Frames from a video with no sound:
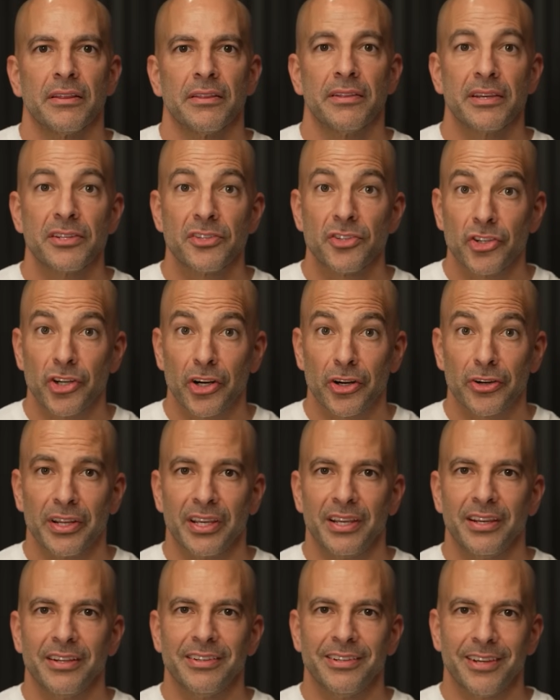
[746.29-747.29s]
This
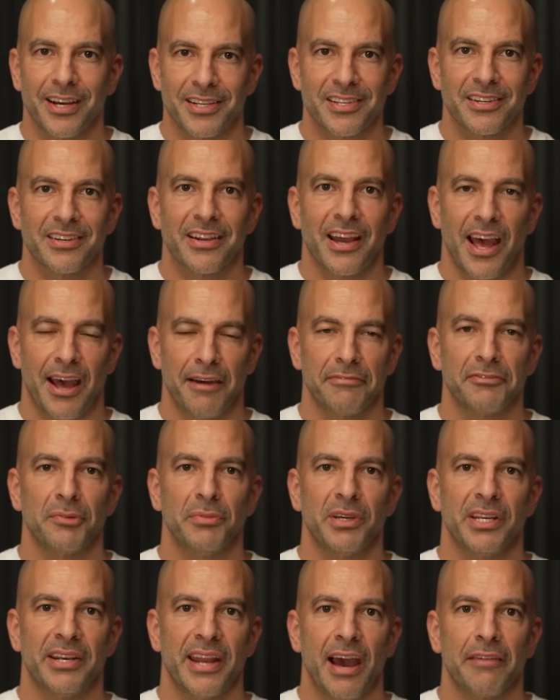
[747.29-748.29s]
journey doesn't have to
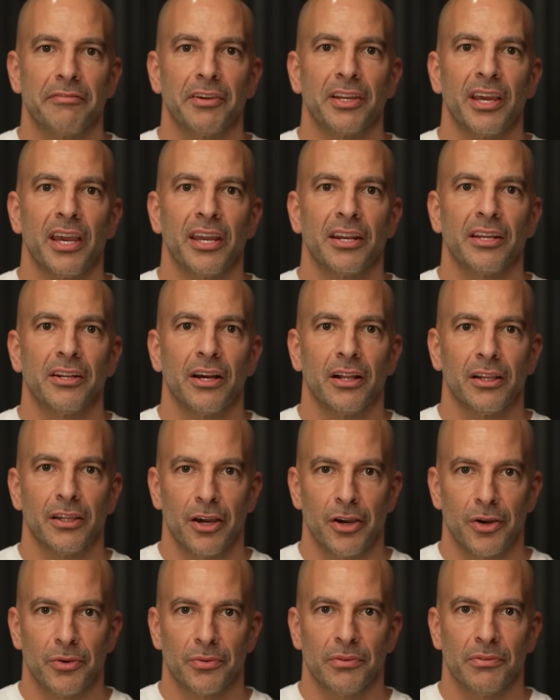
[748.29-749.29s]
be navigated
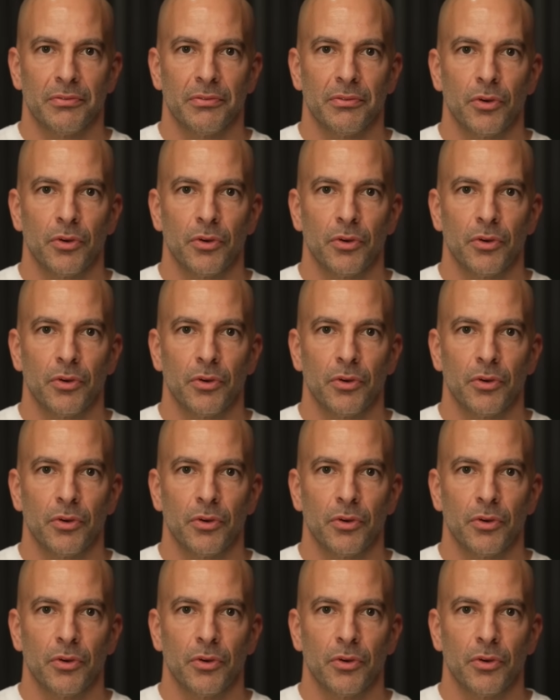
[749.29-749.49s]
alone.